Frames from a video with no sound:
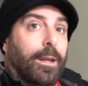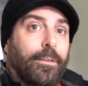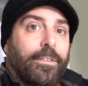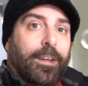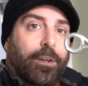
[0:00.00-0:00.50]

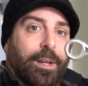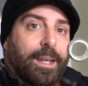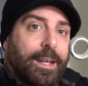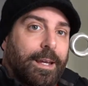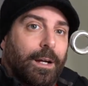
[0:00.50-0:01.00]
is take your
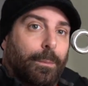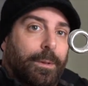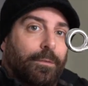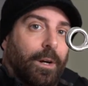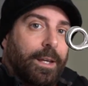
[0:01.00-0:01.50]
heating
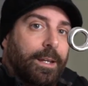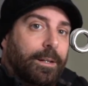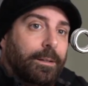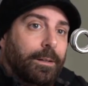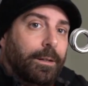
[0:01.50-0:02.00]
element right
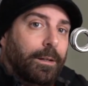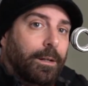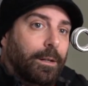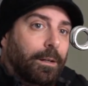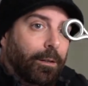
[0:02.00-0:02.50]
here,
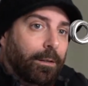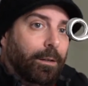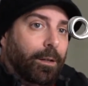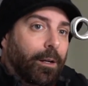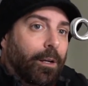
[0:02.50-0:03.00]

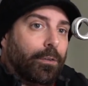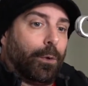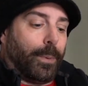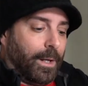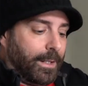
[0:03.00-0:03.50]
you'll
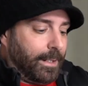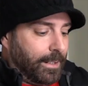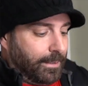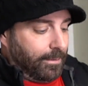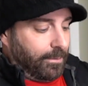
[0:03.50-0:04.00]
plug it
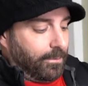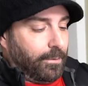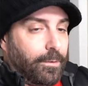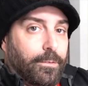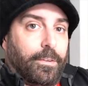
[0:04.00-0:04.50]
in
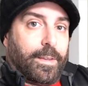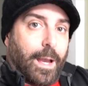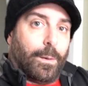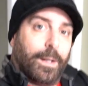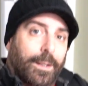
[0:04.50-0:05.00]
to the
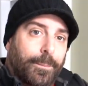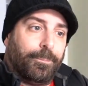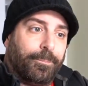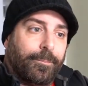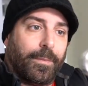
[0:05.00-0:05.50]
outlet,
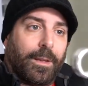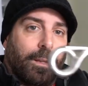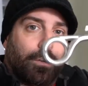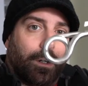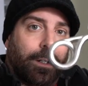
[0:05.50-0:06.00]

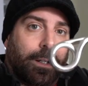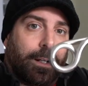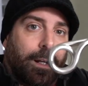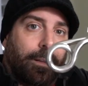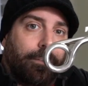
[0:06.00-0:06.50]
and you'll hook it
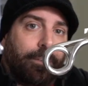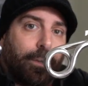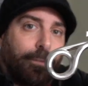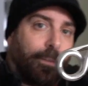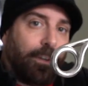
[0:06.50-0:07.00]
on to your
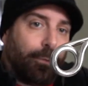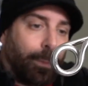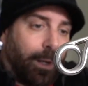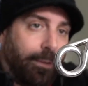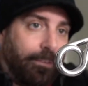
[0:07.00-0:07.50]
French
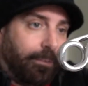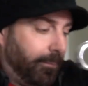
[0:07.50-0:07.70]
press,